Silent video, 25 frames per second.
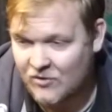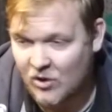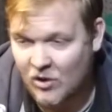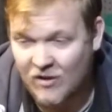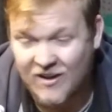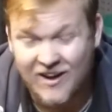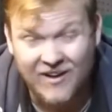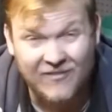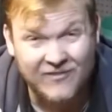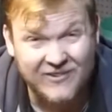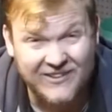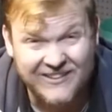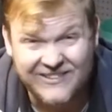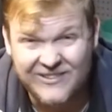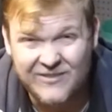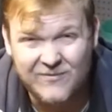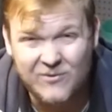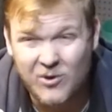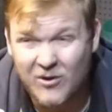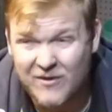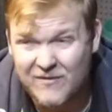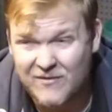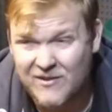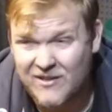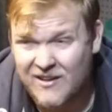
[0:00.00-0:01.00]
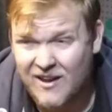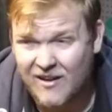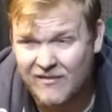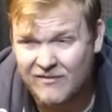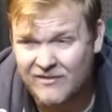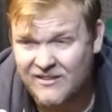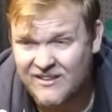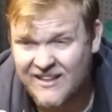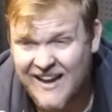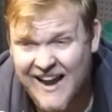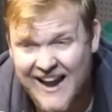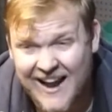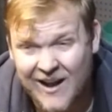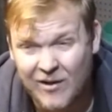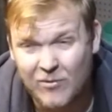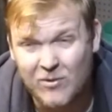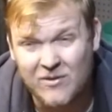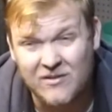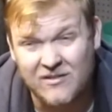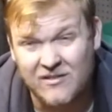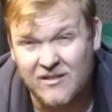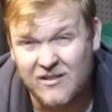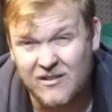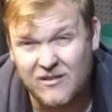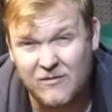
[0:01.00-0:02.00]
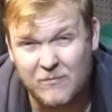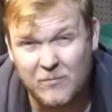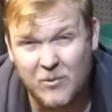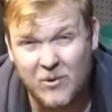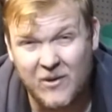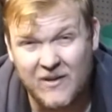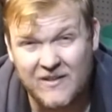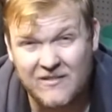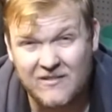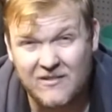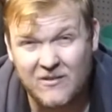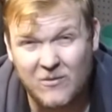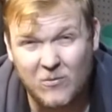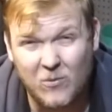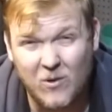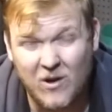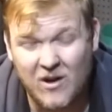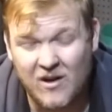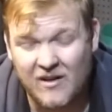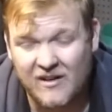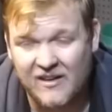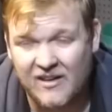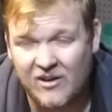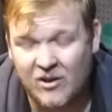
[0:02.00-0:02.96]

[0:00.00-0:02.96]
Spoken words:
not even covered the hours that you've put into the work.